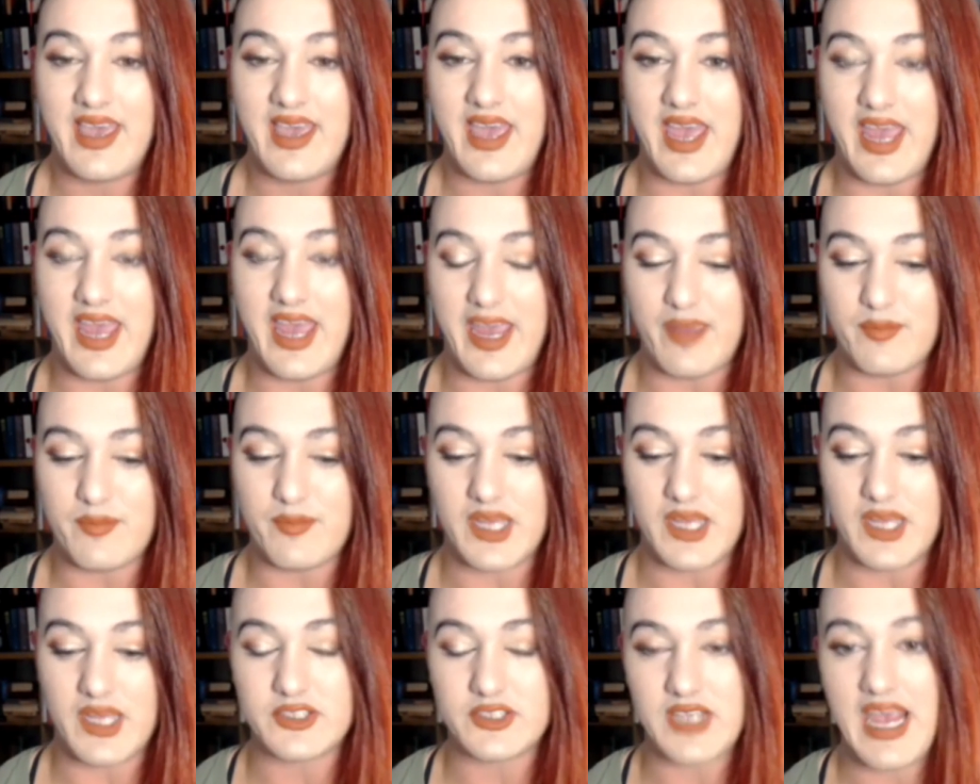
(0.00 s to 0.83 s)

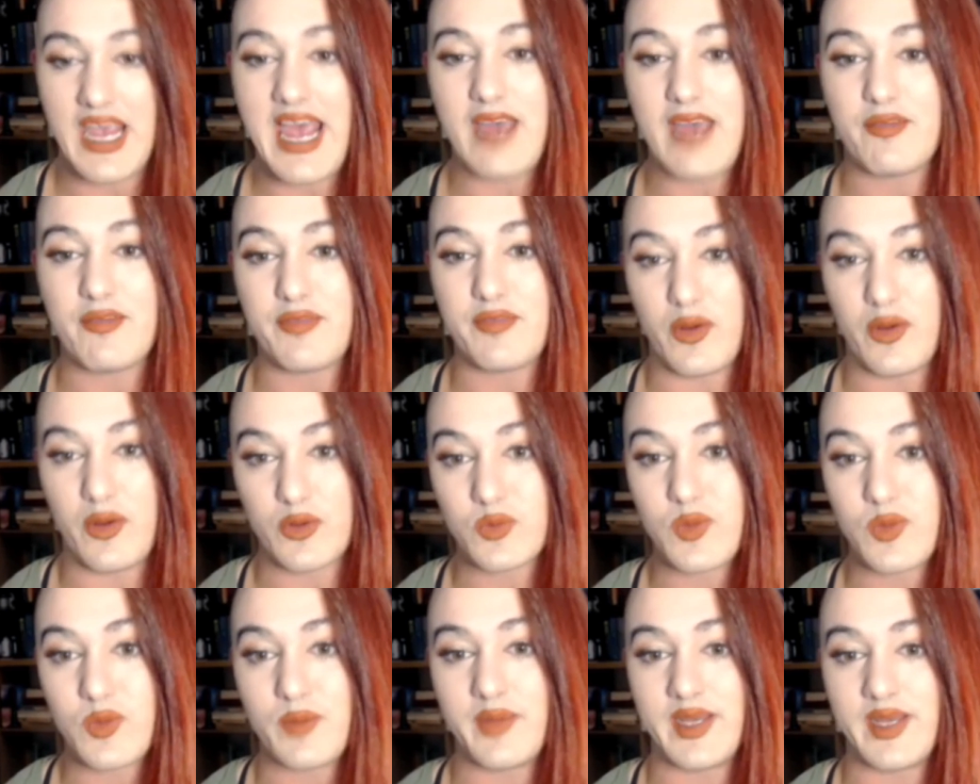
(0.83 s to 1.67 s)
And to have those
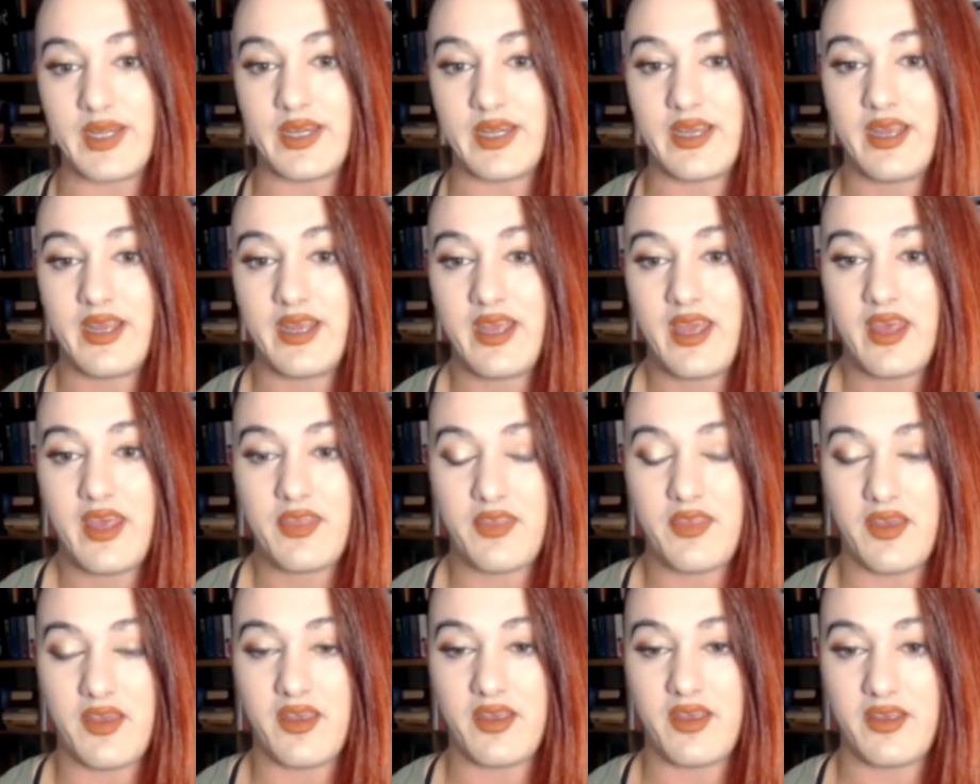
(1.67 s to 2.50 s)
women
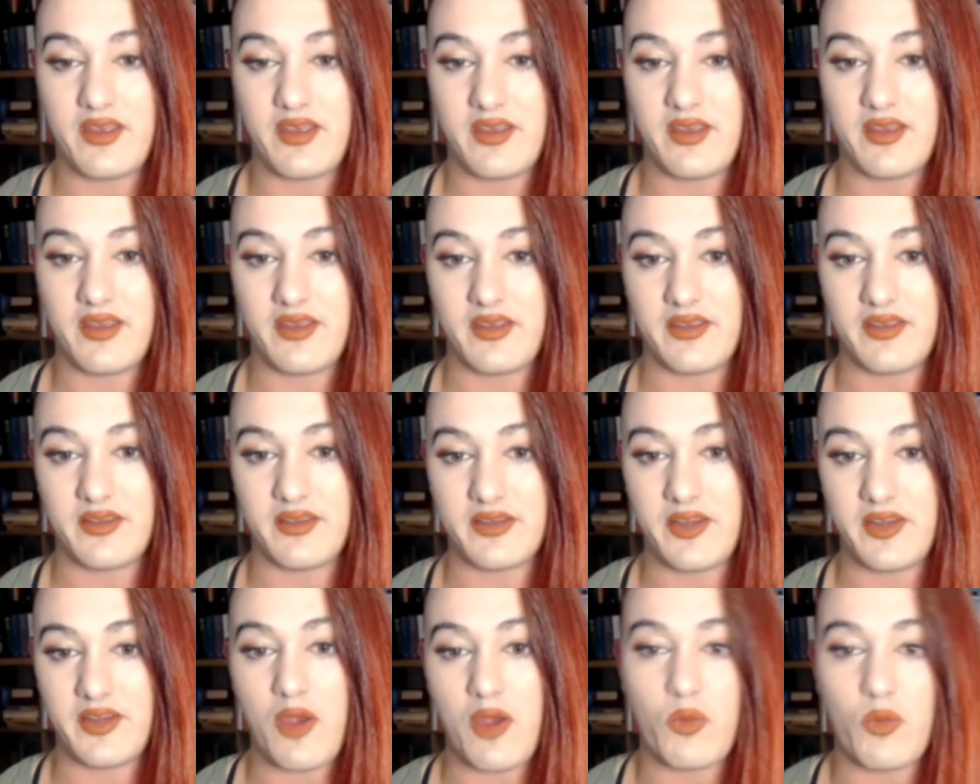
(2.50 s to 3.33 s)
that,
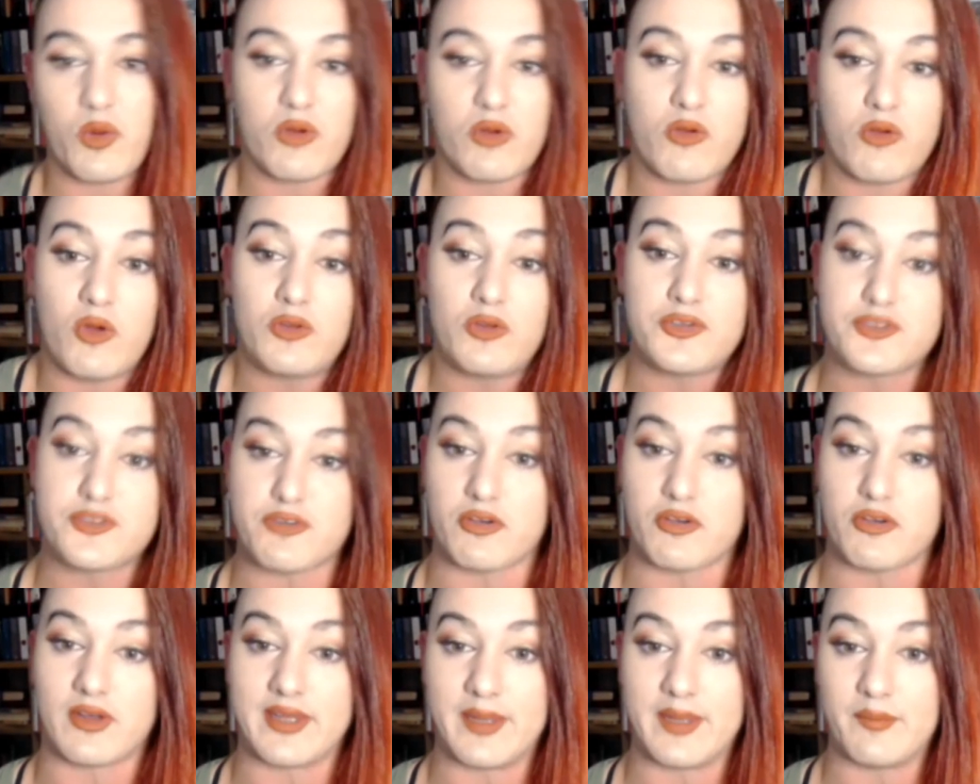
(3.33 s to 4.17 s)
you know, we're all
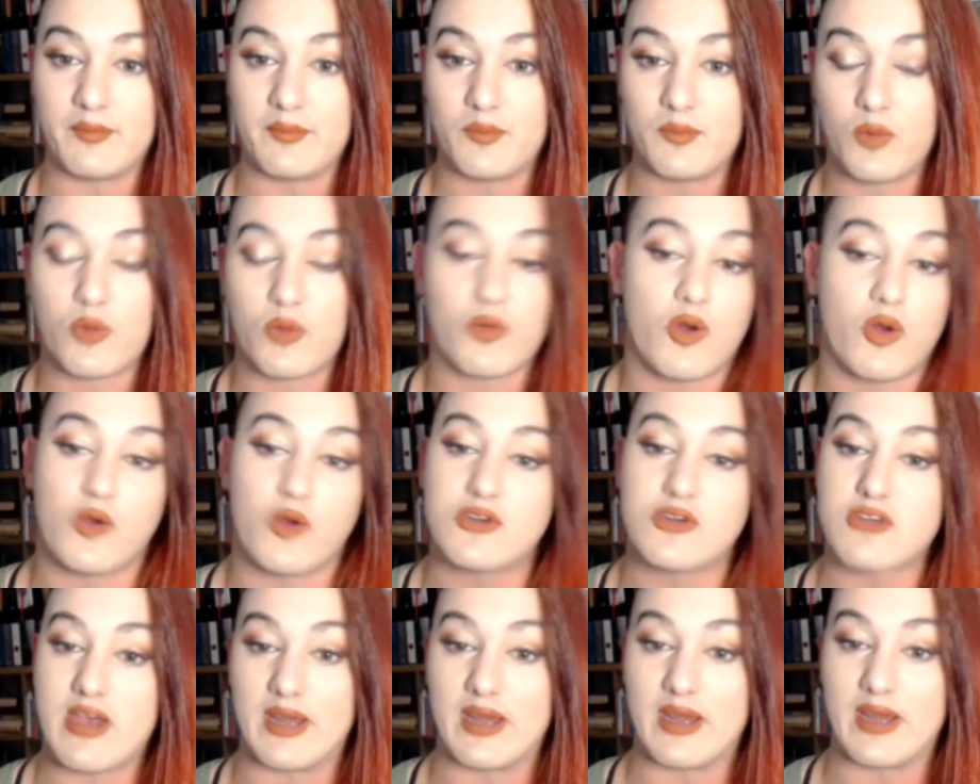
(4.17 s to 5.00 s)
struggling. We're
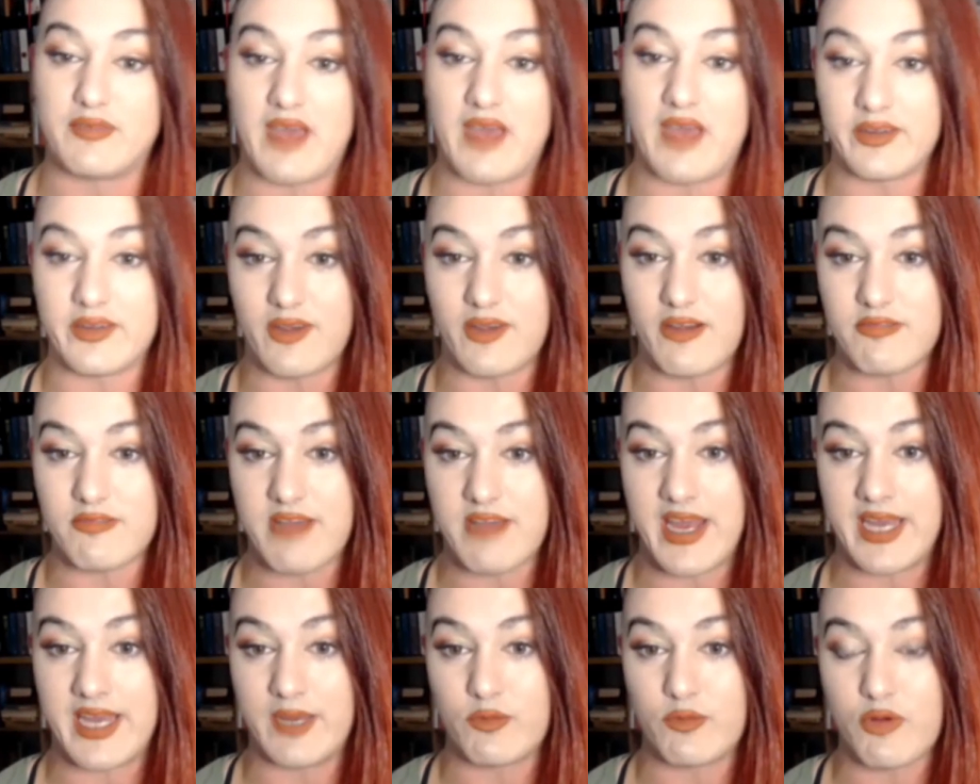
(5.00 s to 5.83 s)
all trying to find our
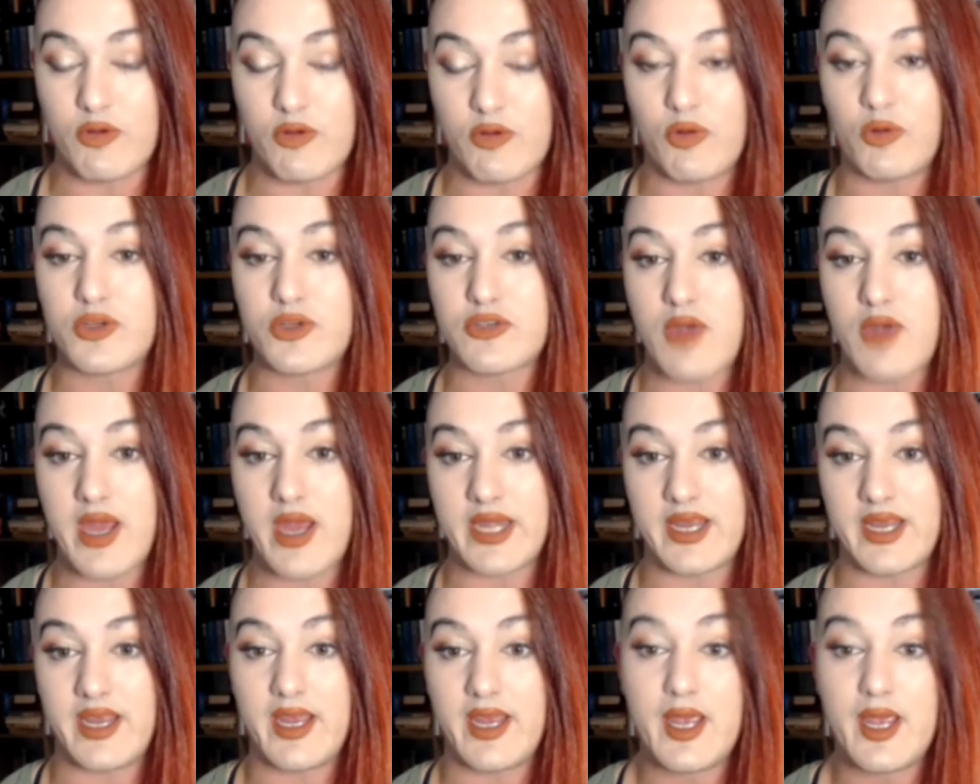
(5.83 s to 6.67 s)
way. We're all
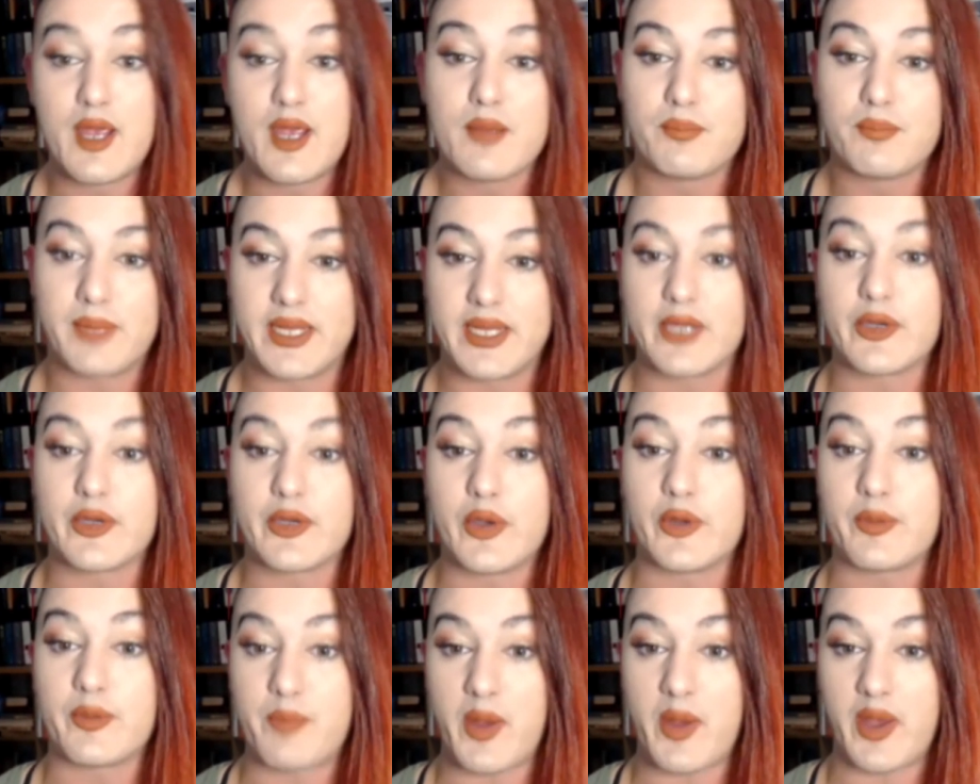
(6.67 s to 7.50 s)
trying to be a
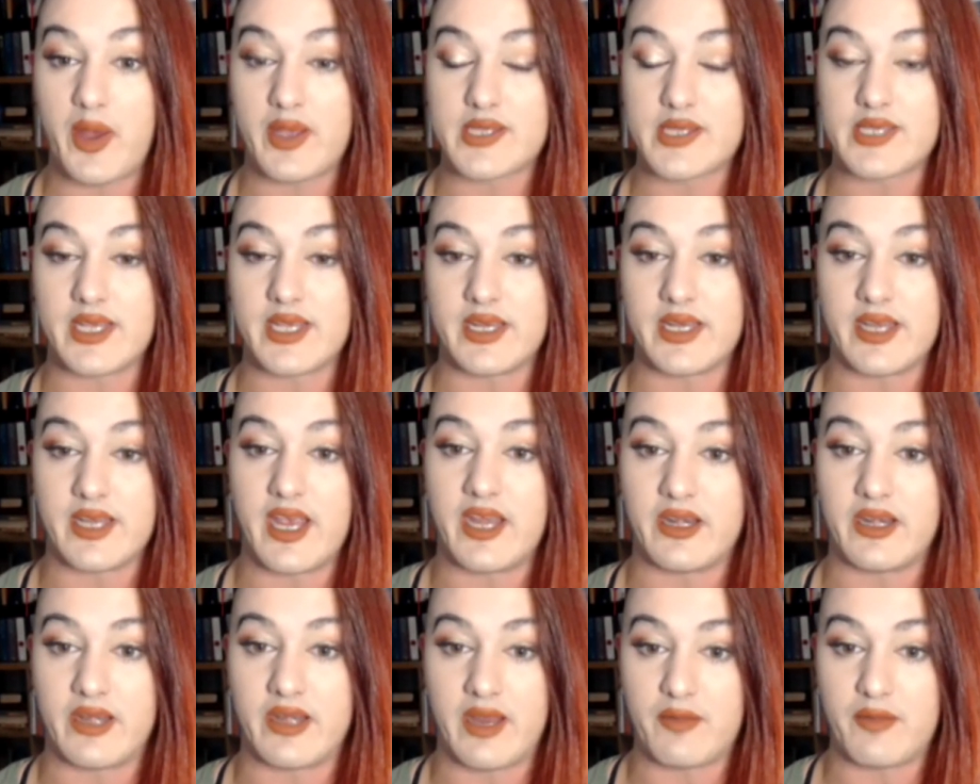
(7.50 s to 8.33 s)
good person
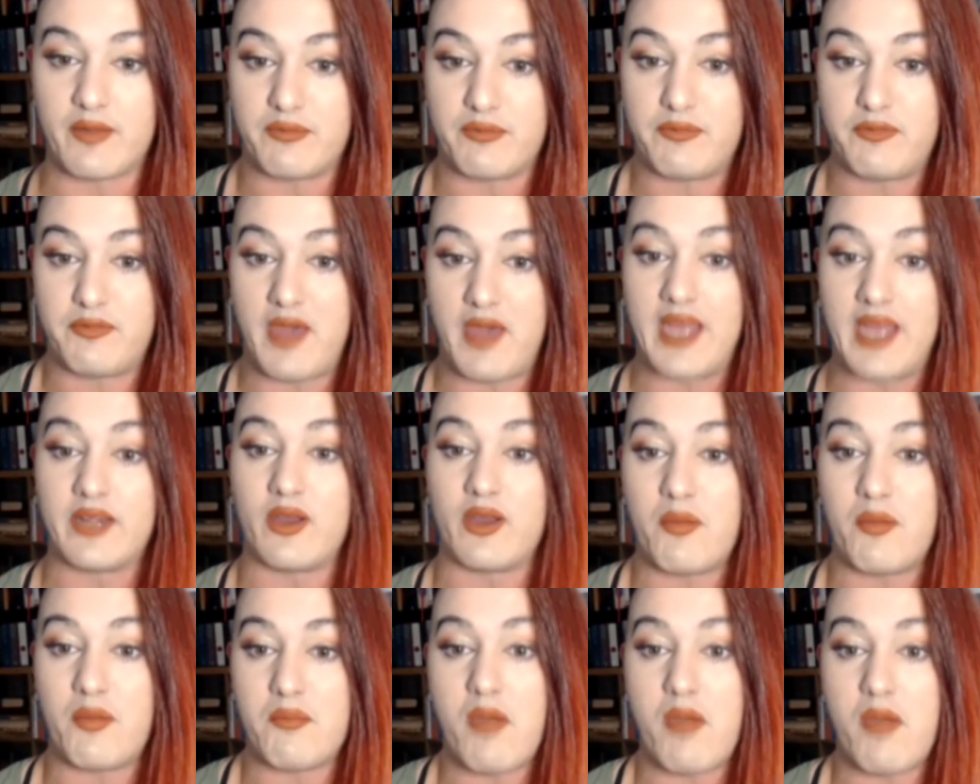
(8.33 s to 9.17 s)
and find
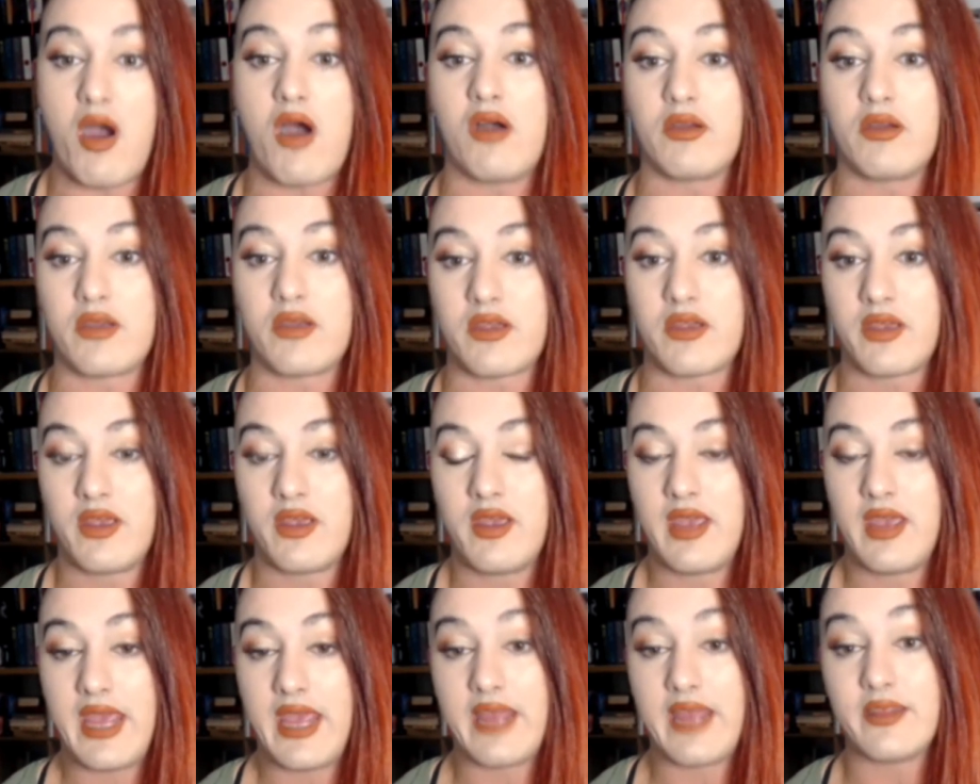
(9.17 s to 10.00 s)
our mark
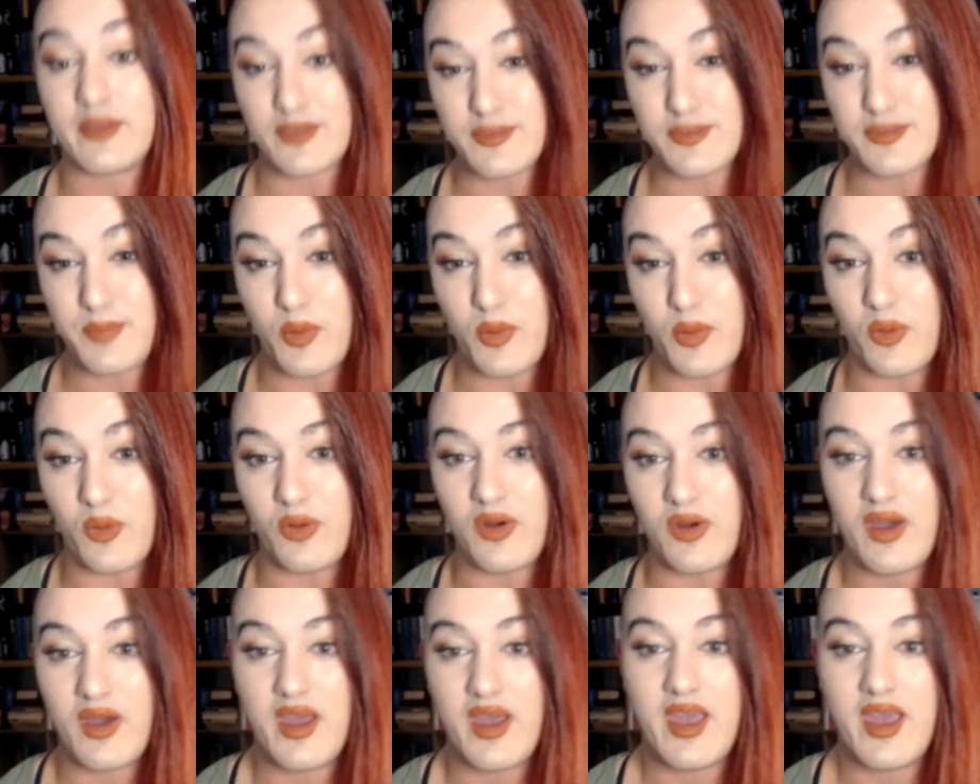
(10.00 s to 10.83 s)
in the
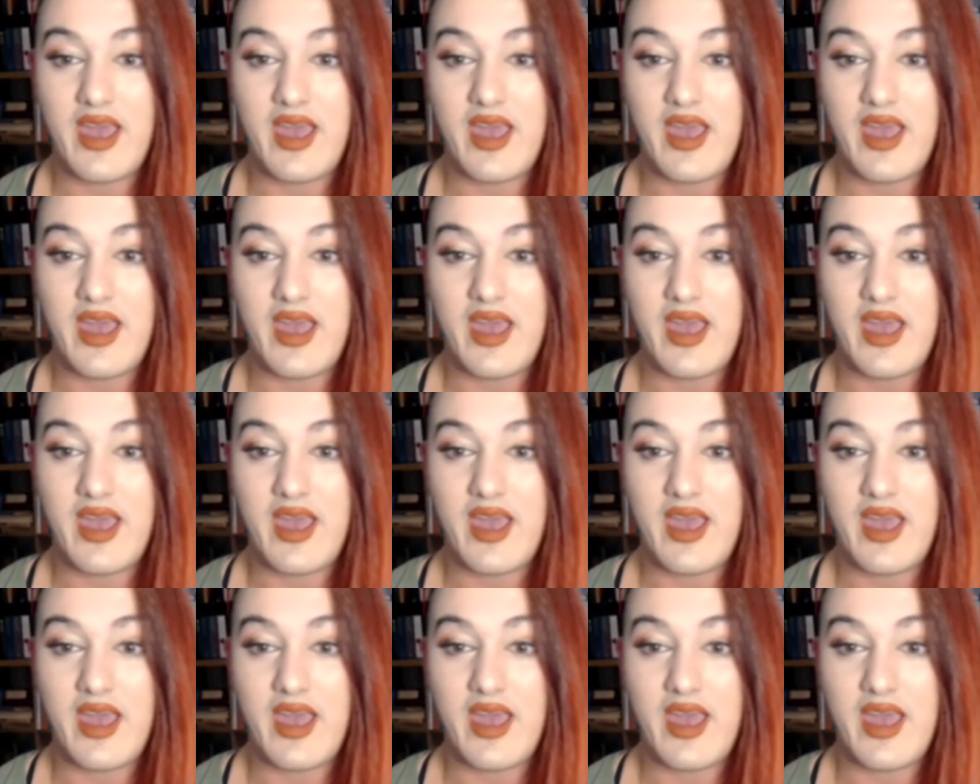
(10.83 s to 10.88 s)
sport.